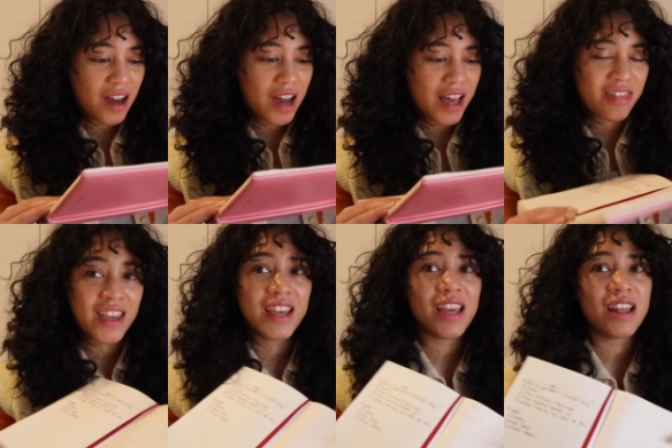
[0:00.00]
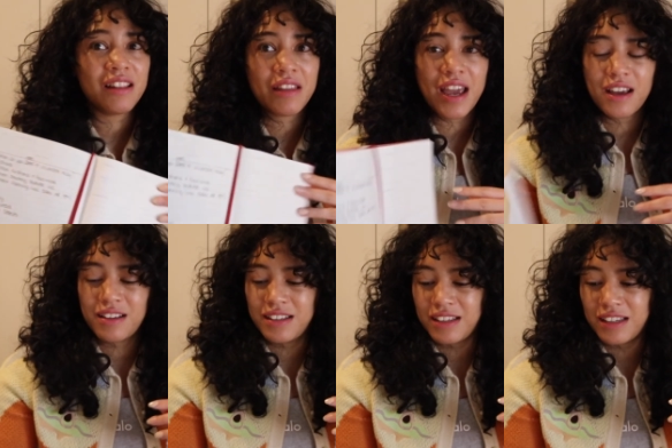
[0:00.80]
I think it like
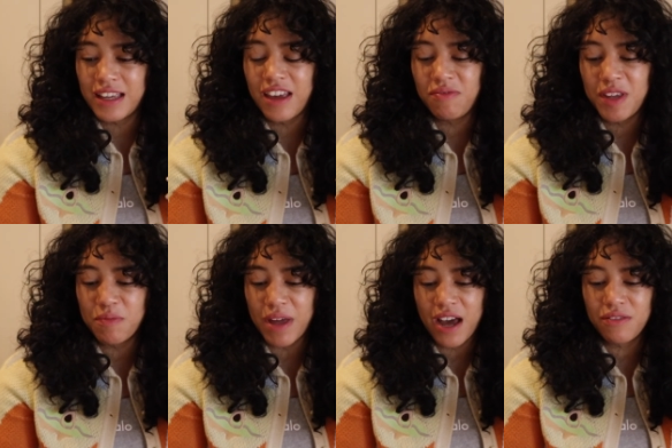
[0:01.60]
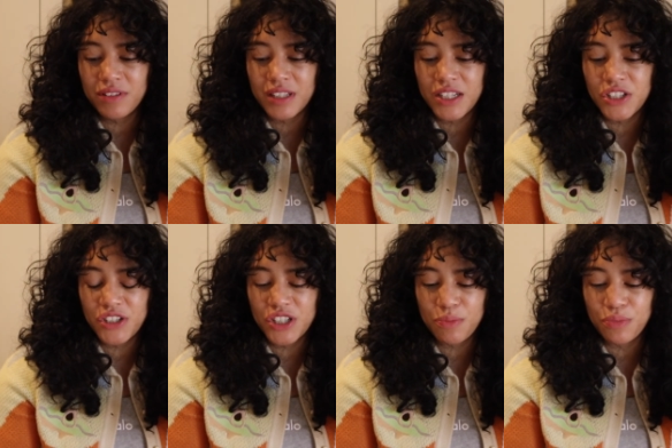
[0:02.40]
gave me a bad
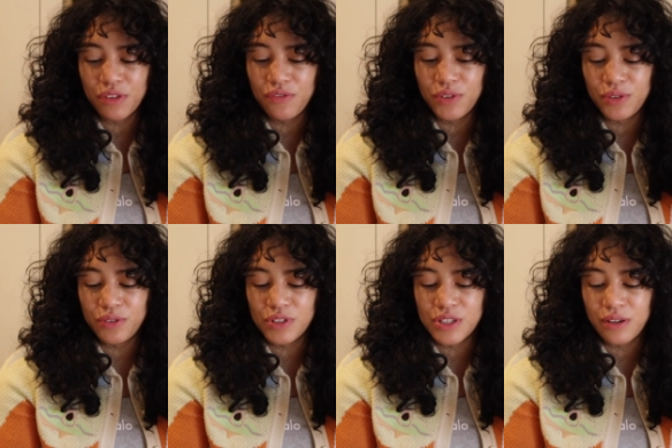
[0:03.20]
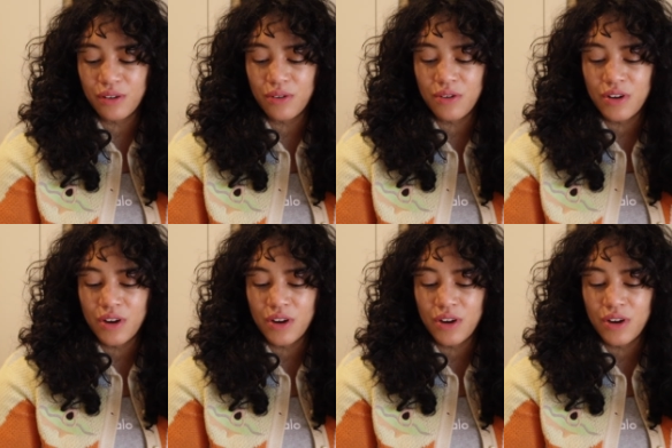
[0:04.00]
relationship with food, so